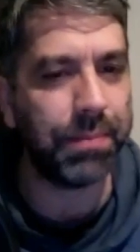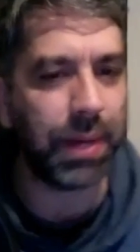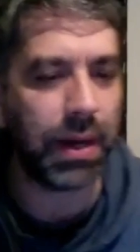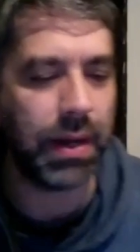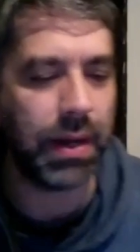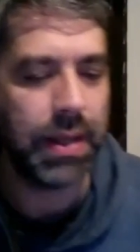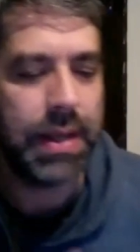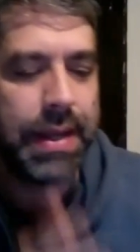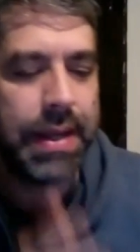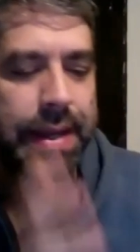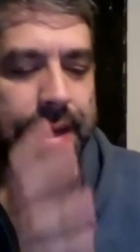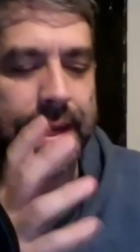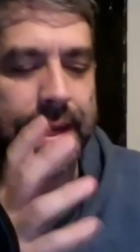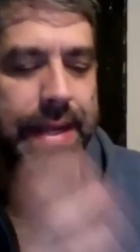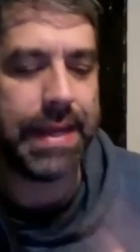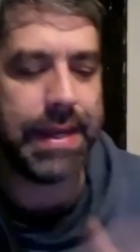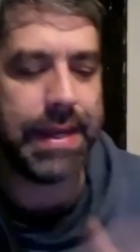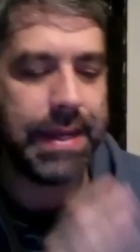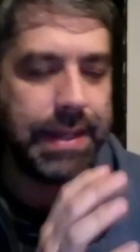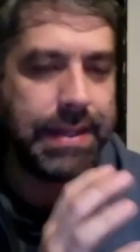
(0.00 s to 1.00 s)
but
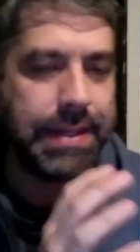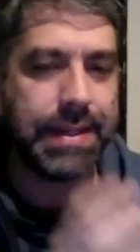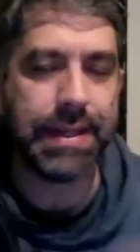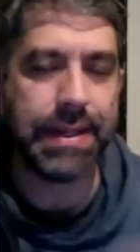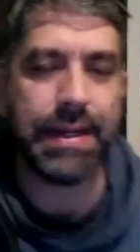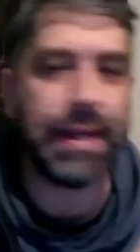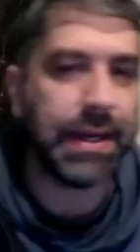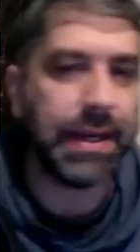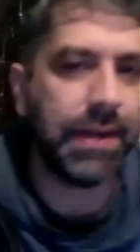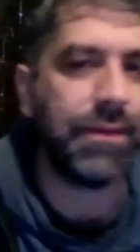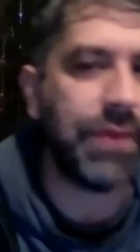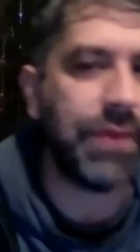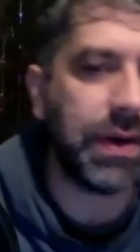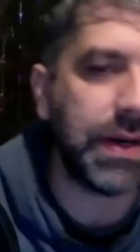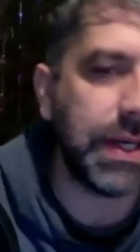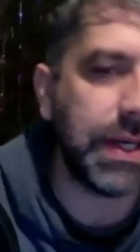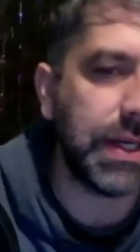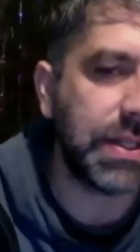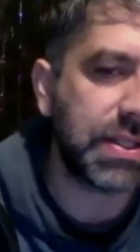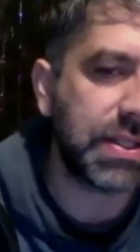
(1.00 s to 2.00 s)
he did it in a
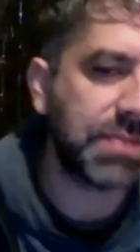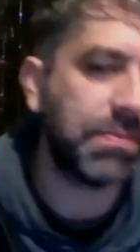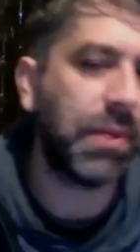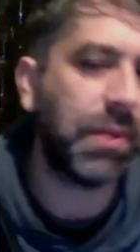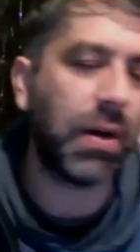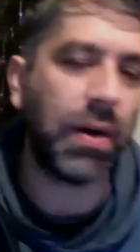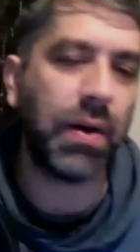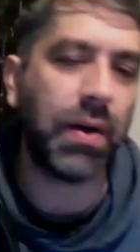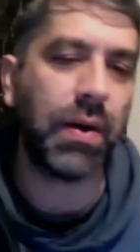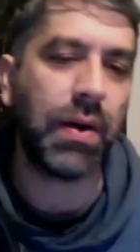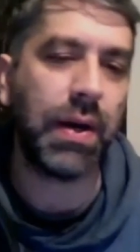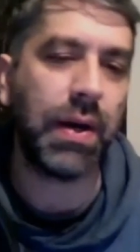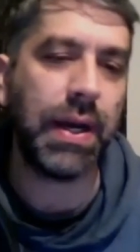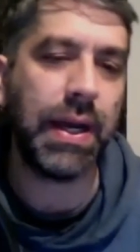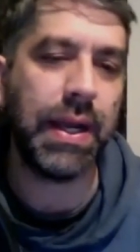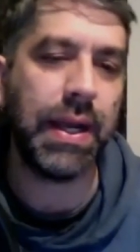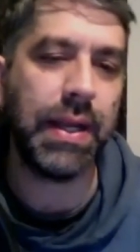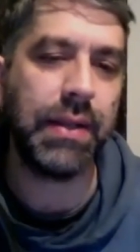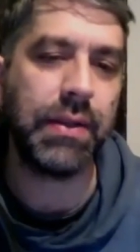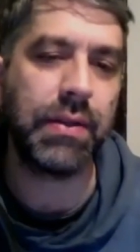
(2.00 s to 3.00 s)
very smart
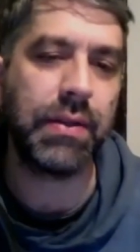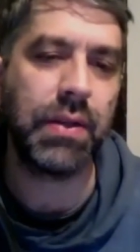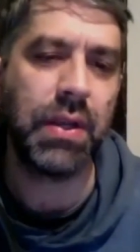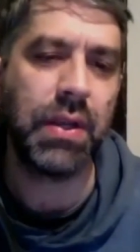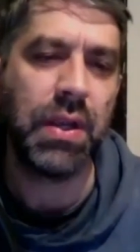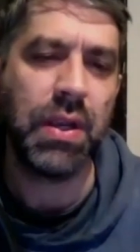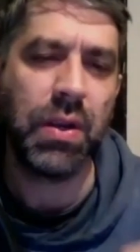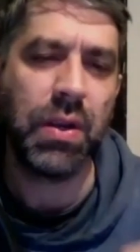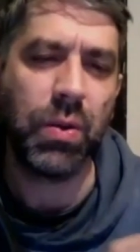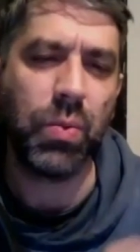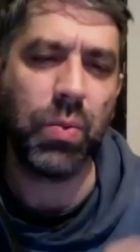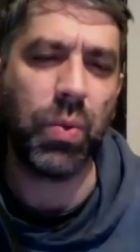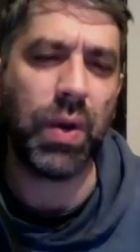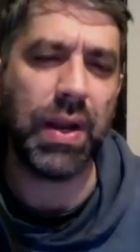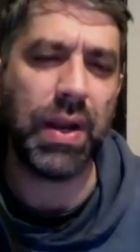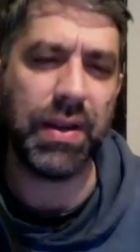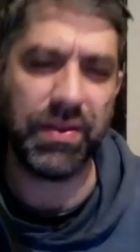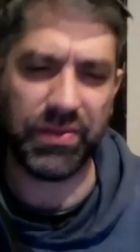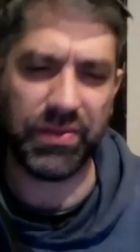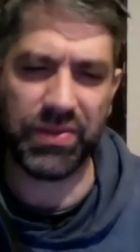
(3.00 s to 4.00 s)
and
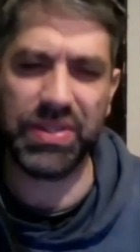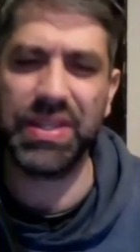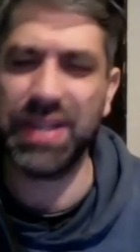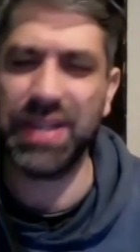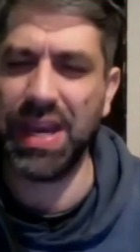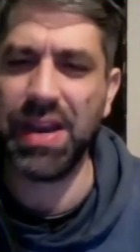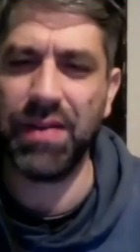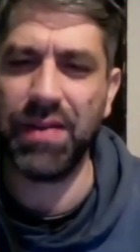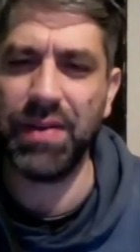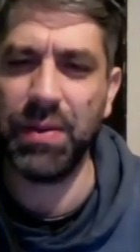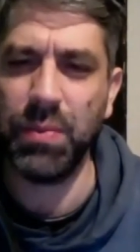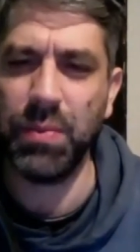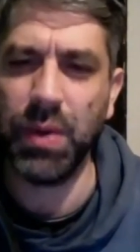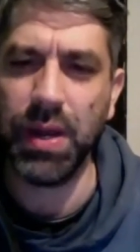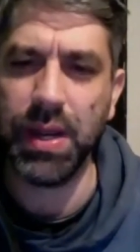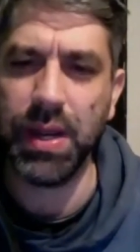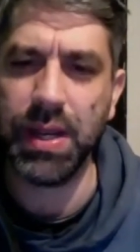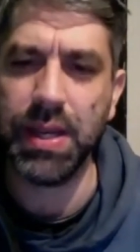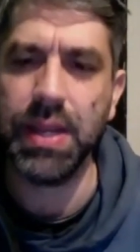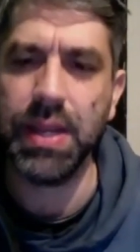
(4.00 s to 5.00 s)
quite scary
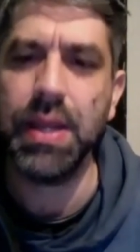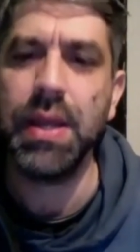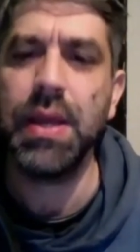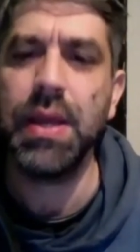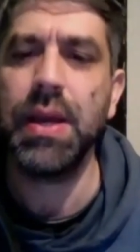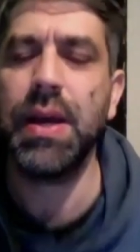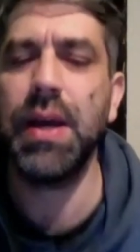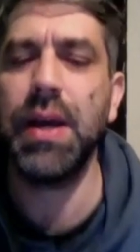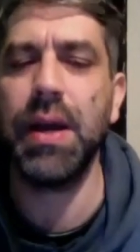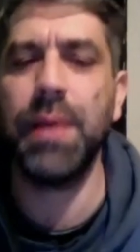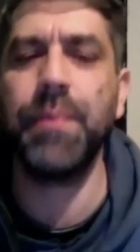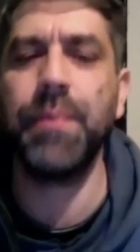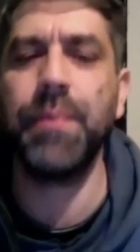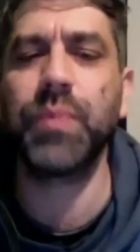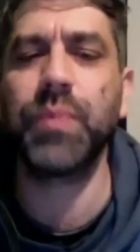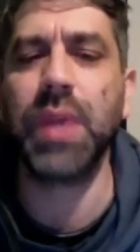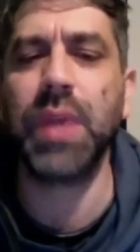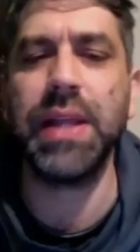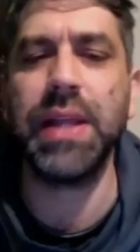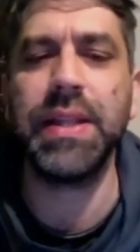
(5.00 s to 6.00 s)
way. Um,
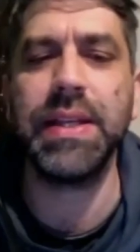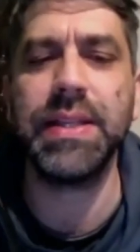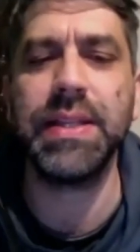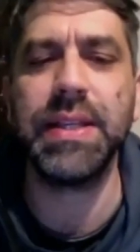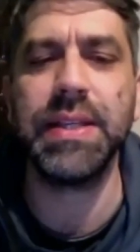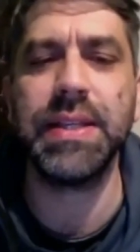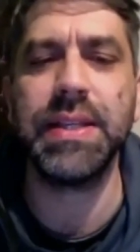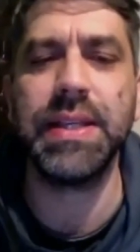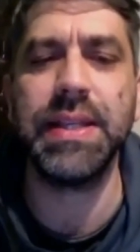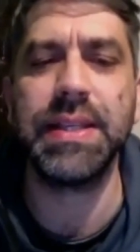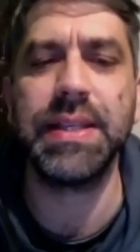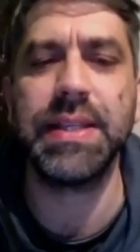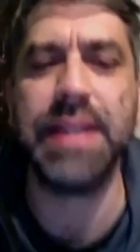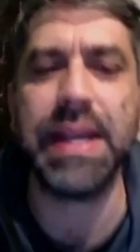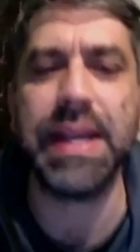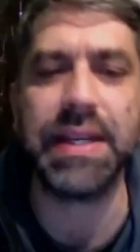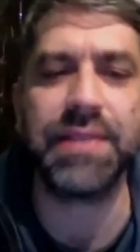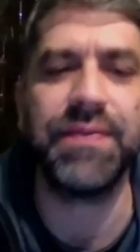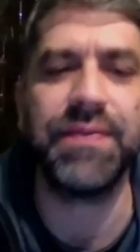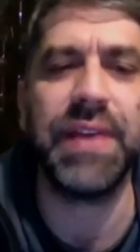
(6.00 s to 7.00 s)
and this is his
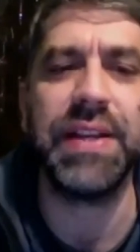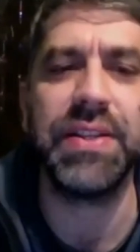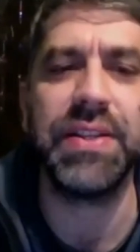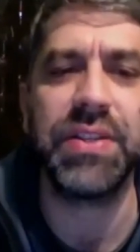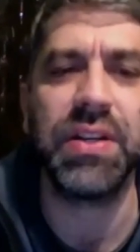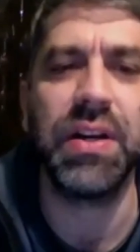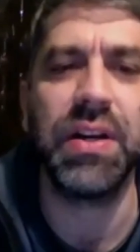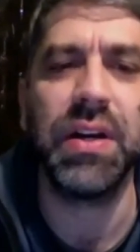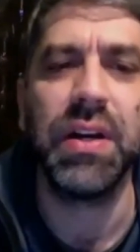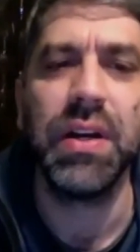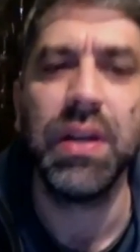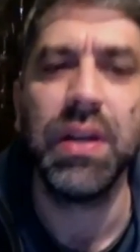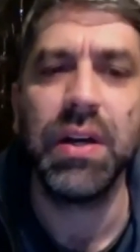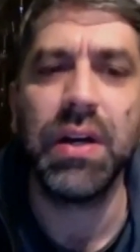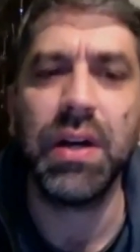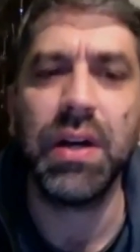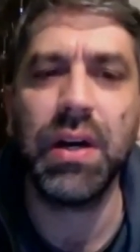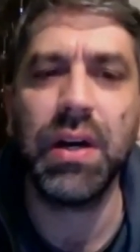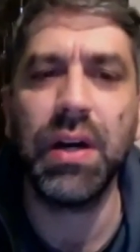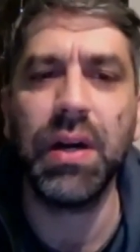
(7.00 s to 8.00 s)
next venture.
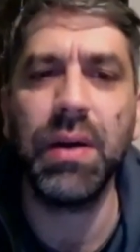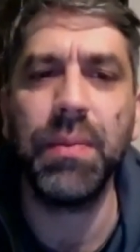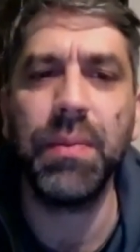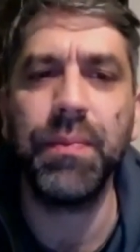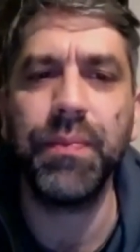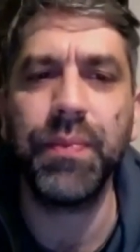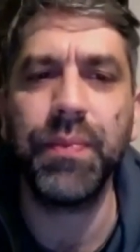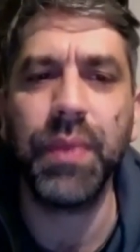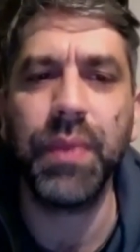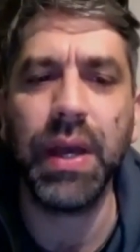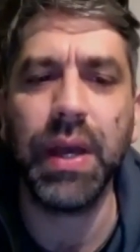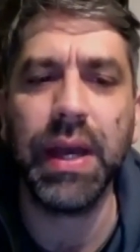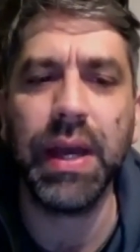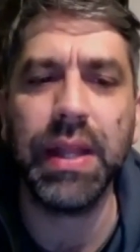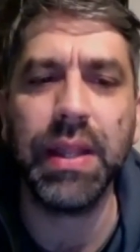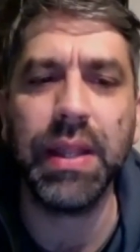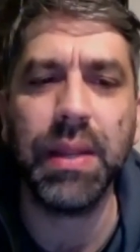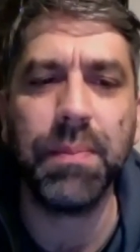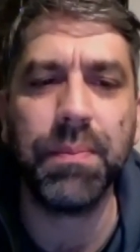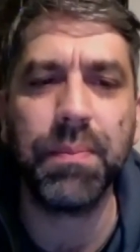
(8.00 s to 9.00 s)
Um,
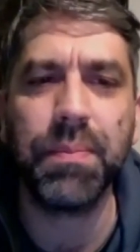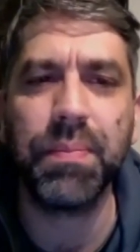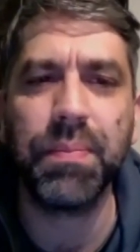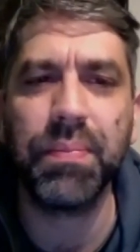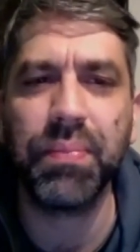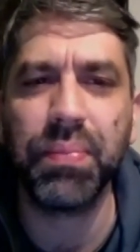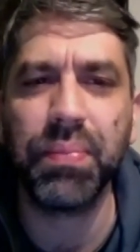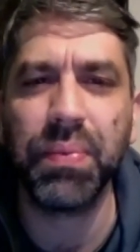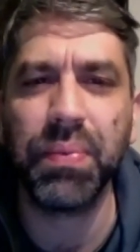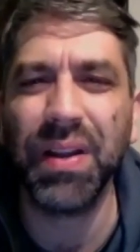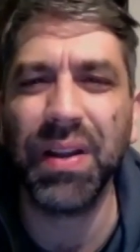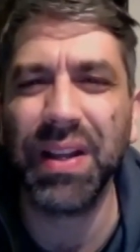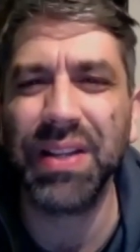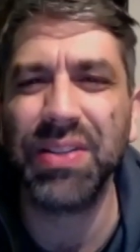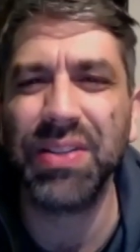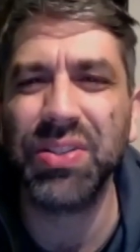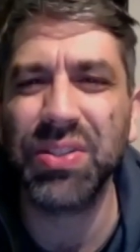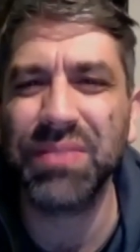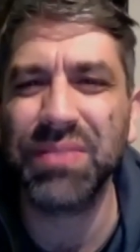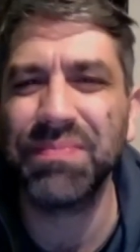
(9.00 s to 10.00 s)
and the
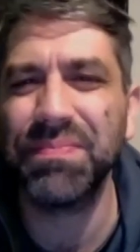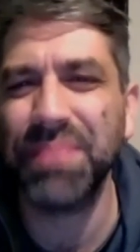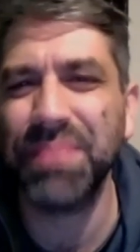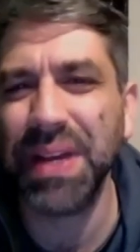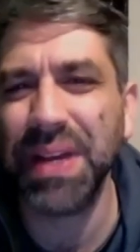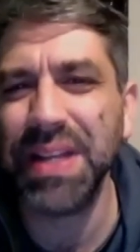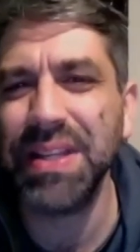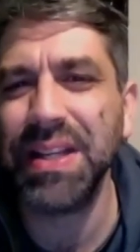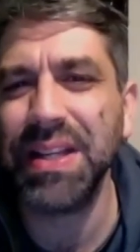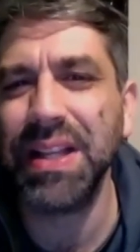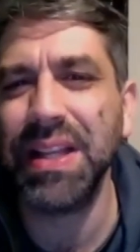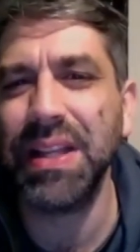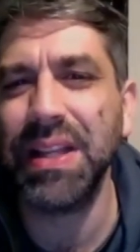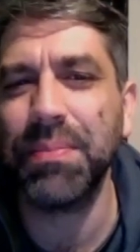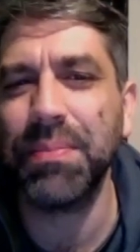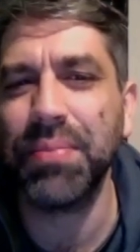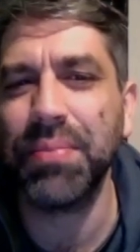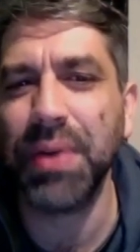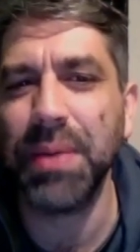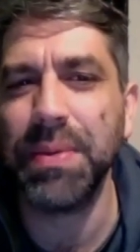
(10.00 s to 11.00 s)
like basically
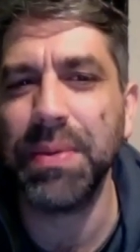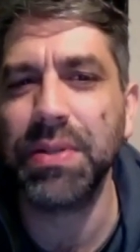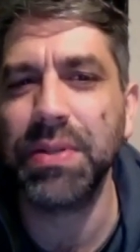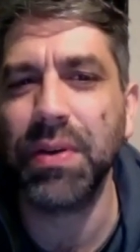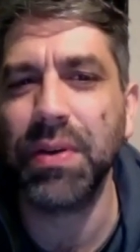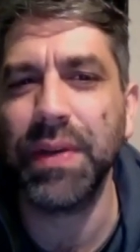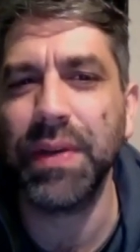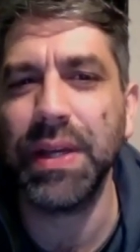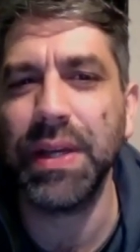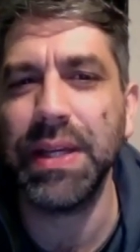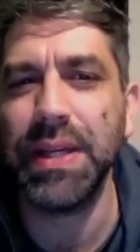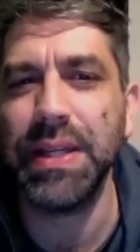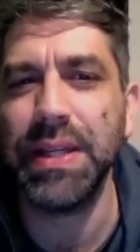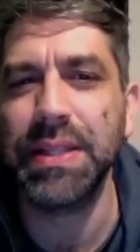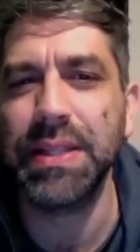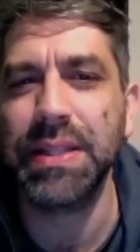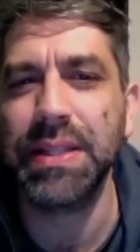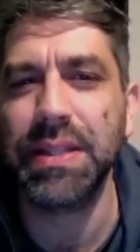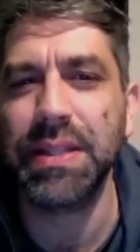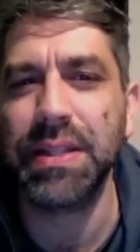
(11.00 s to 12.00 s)
the premise of it
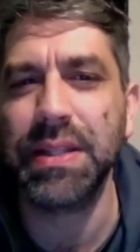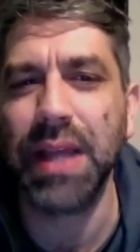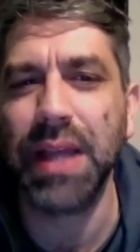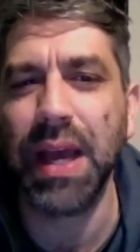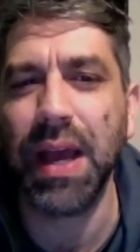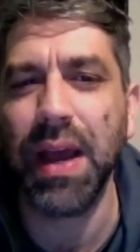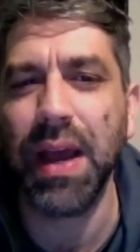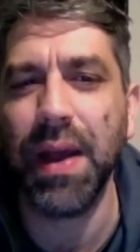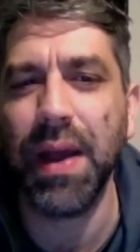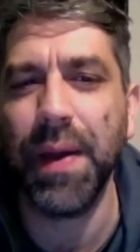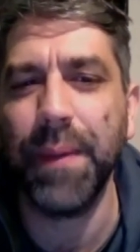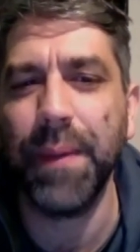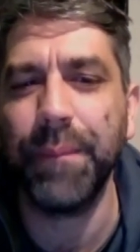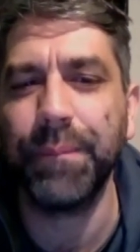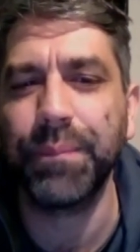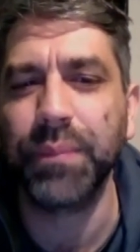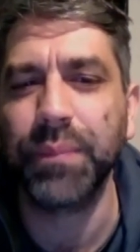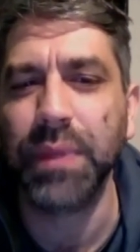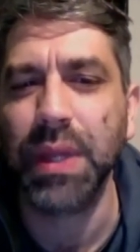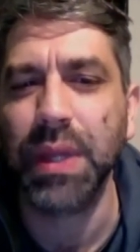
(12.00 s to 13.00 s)
is that
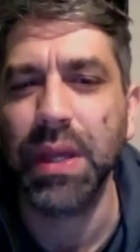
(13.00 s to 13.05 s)
um